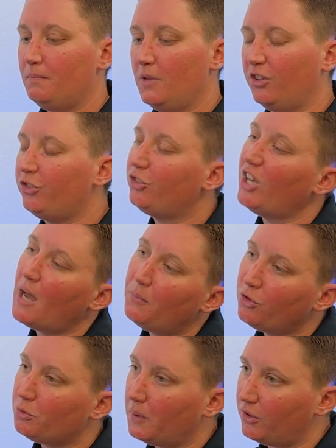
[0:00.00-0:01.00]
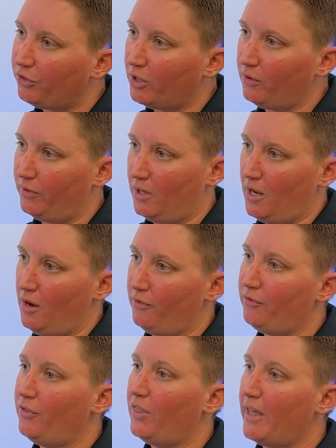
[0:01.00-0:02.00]
established myself
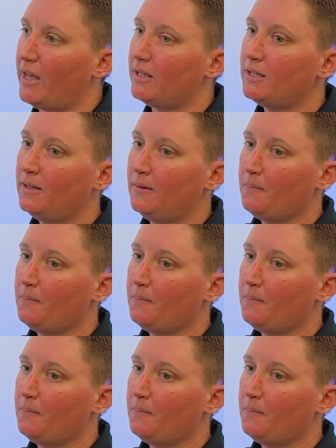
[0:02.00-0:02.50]
enough that